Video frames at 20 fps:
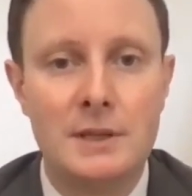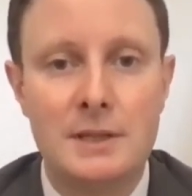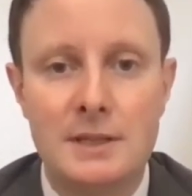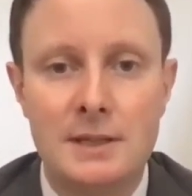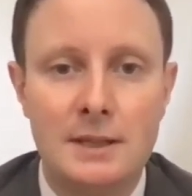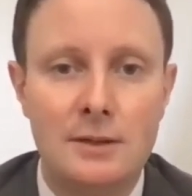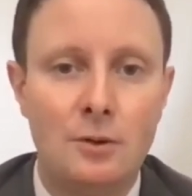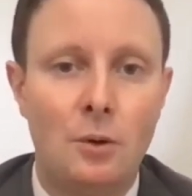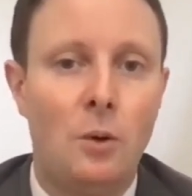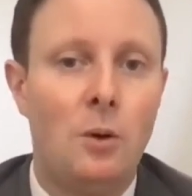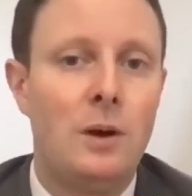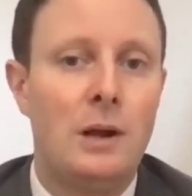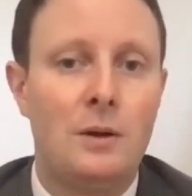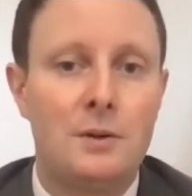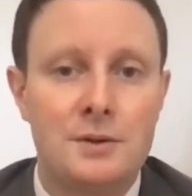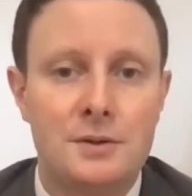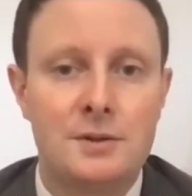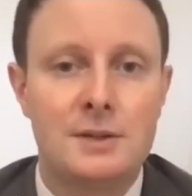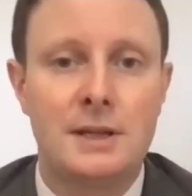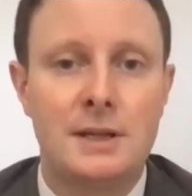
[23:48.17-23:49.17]
We see in all
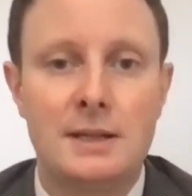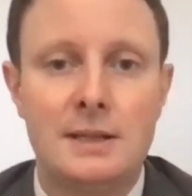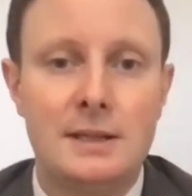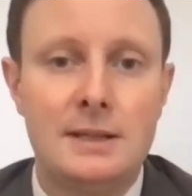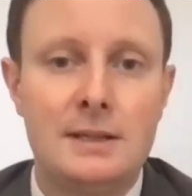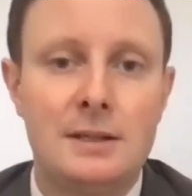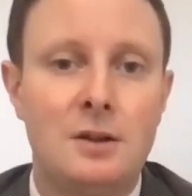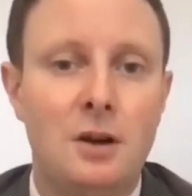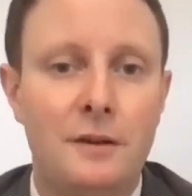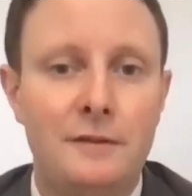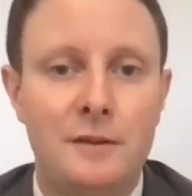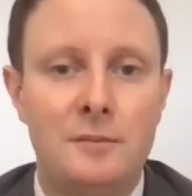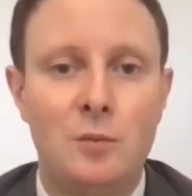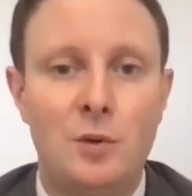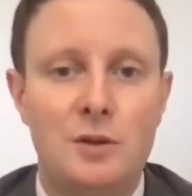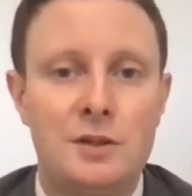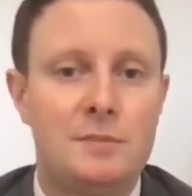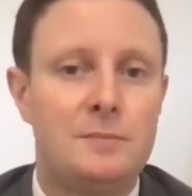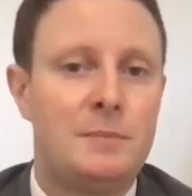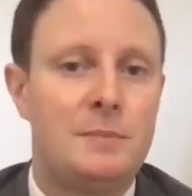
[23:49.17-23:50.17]
our societies,
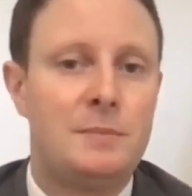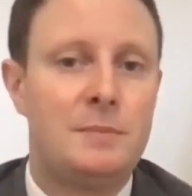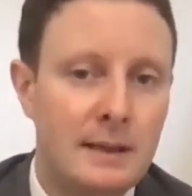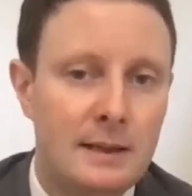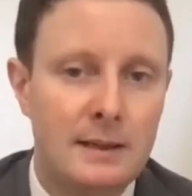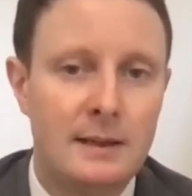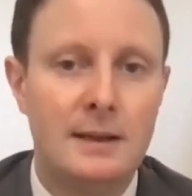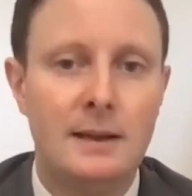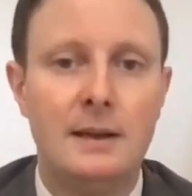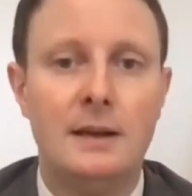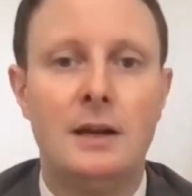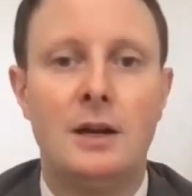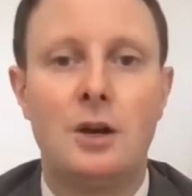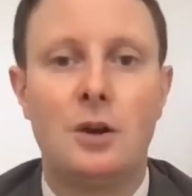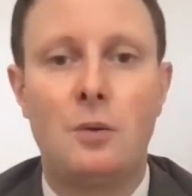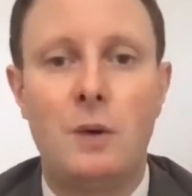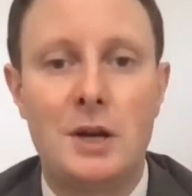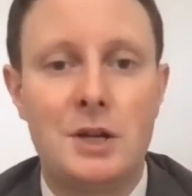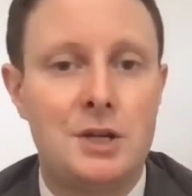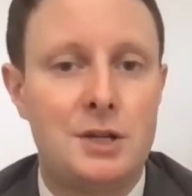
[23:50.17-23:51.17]
governments being
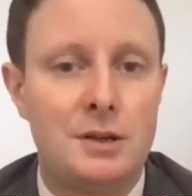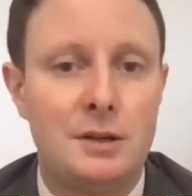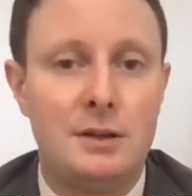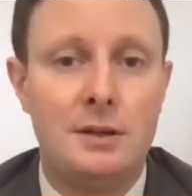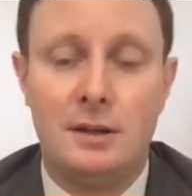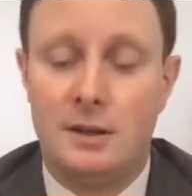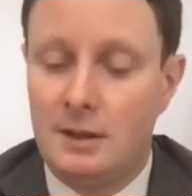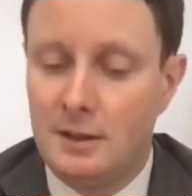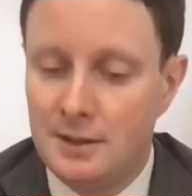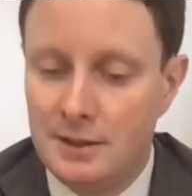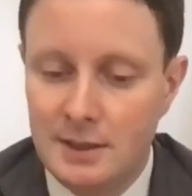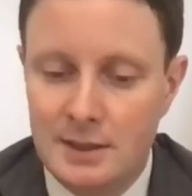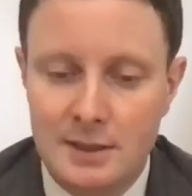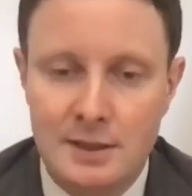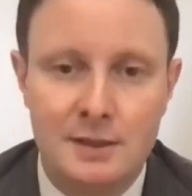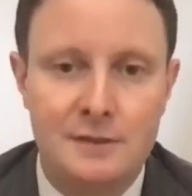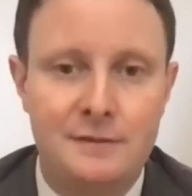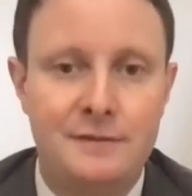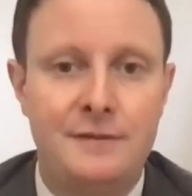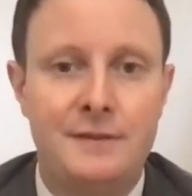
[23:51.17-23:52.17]
questioned, and
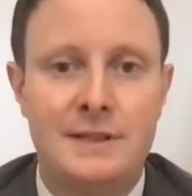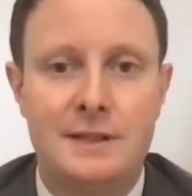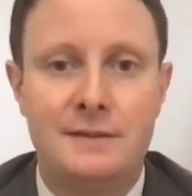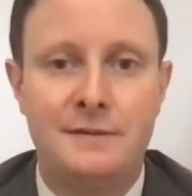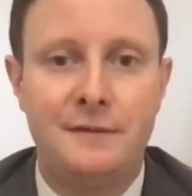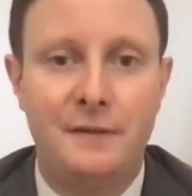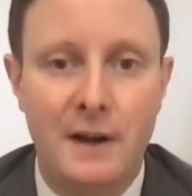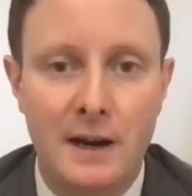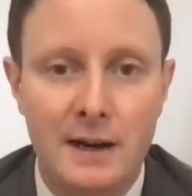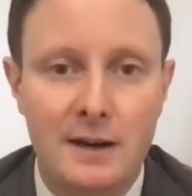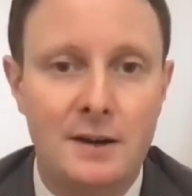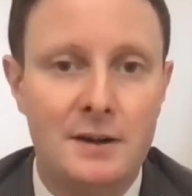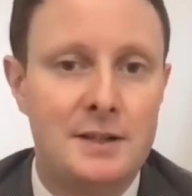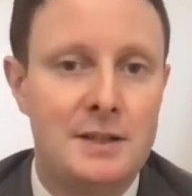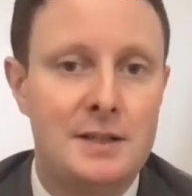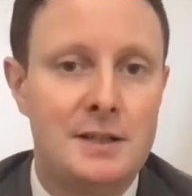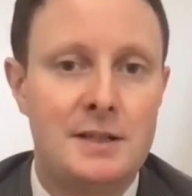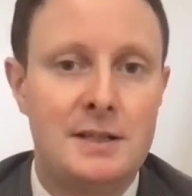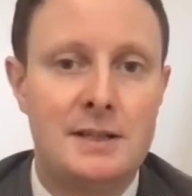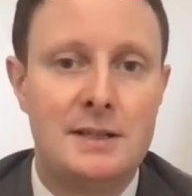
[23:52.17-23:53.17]
this is
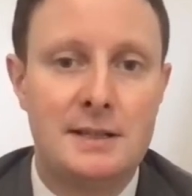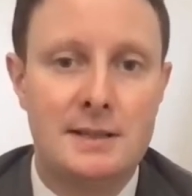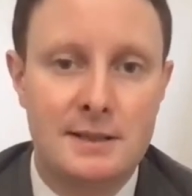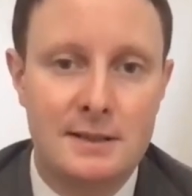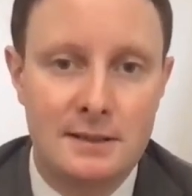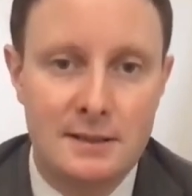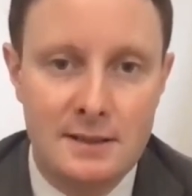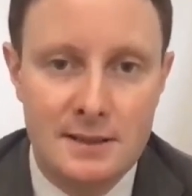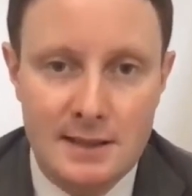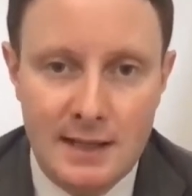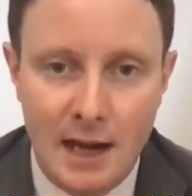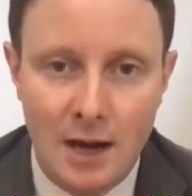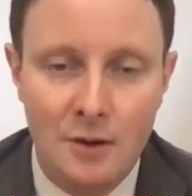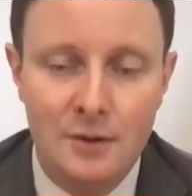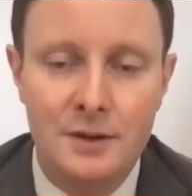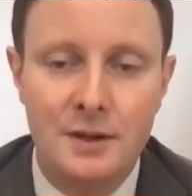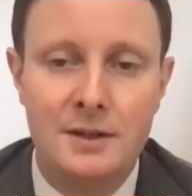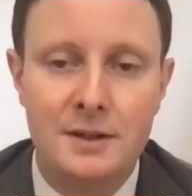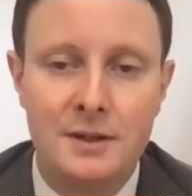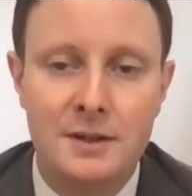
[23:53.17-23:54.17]
fair, and this is
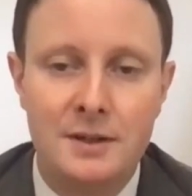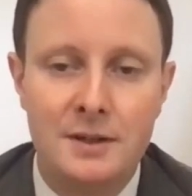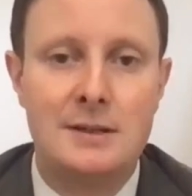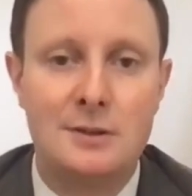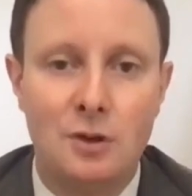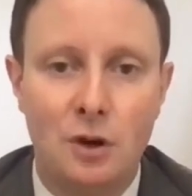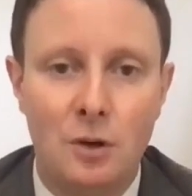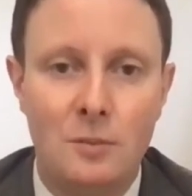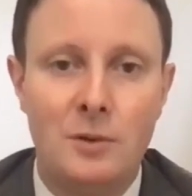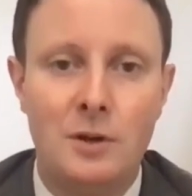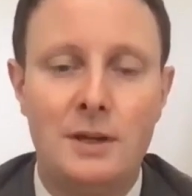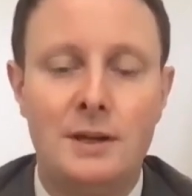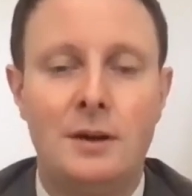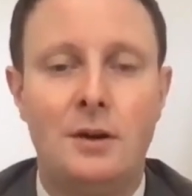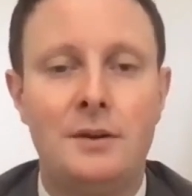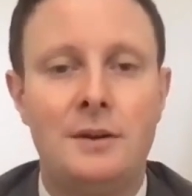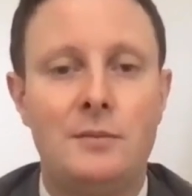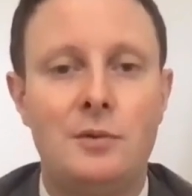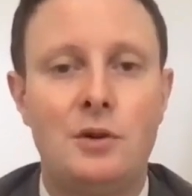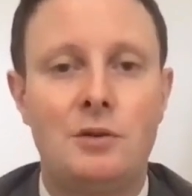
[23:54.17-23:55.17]
sound, and this is normal
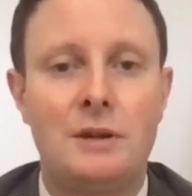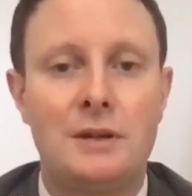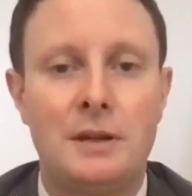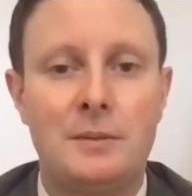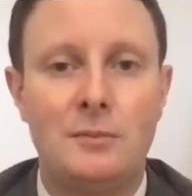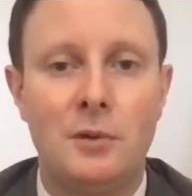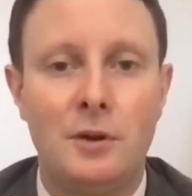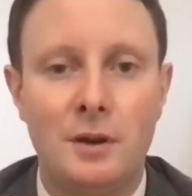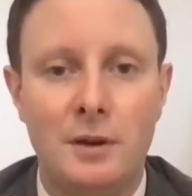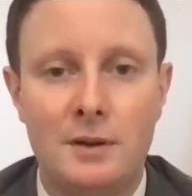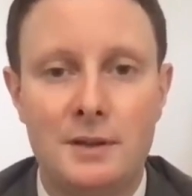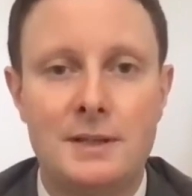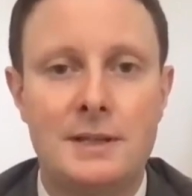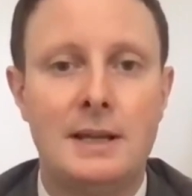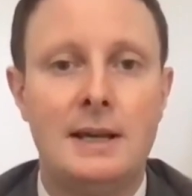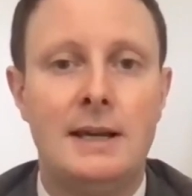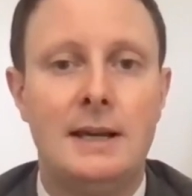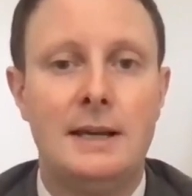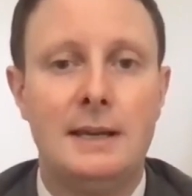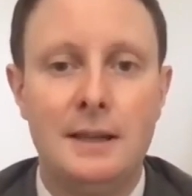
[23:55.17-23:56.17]
in our democratic
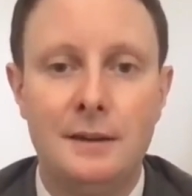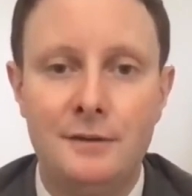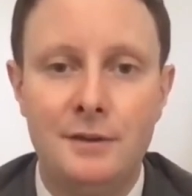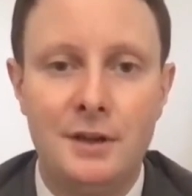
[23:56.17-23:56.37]
models,